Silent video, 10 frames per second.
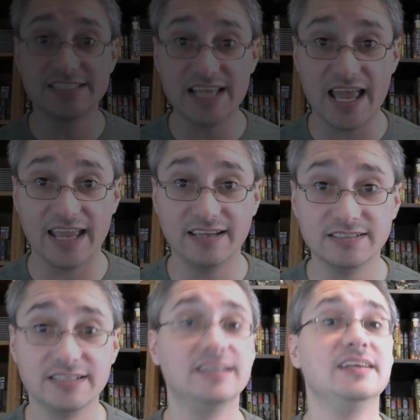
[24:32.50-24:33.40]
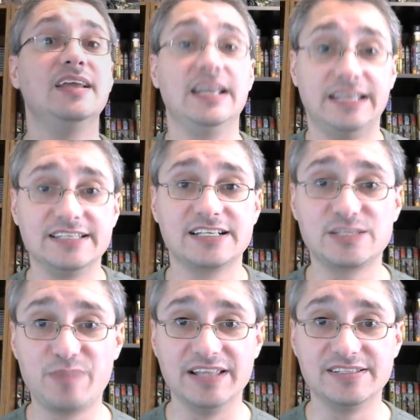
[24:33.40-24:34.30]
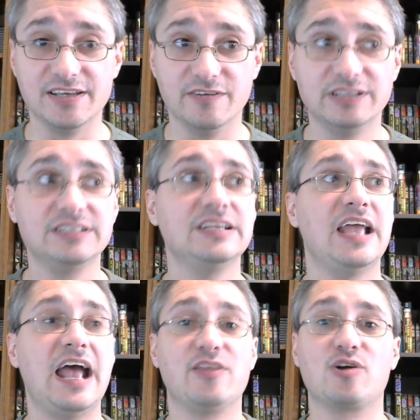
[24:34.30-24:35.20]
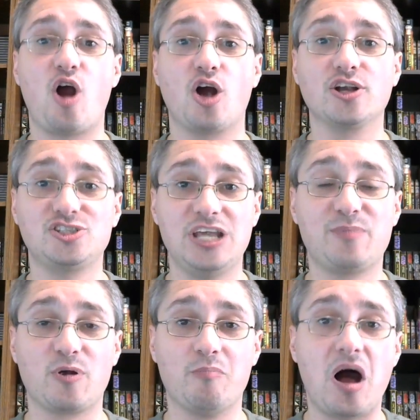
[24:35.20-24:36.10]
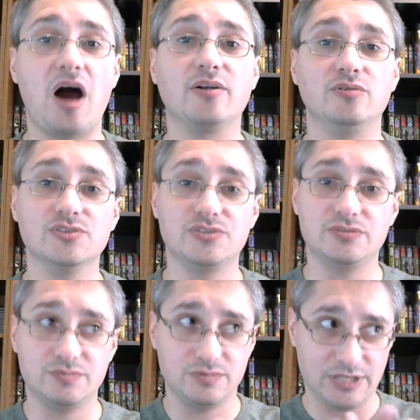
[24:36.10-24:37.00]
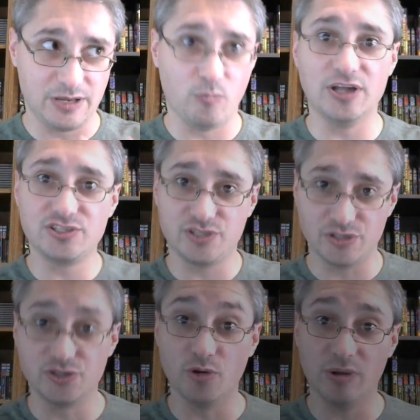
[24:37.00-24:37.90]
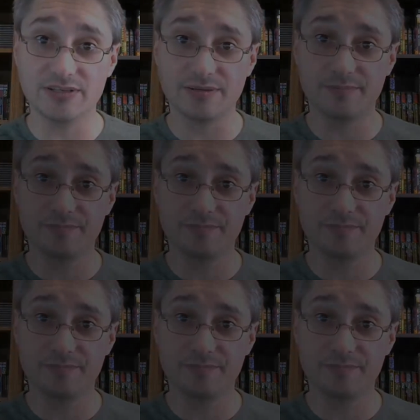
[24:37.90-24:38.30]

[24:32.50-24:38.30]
say, it gets expensive, and there are cheaper models in which to do it.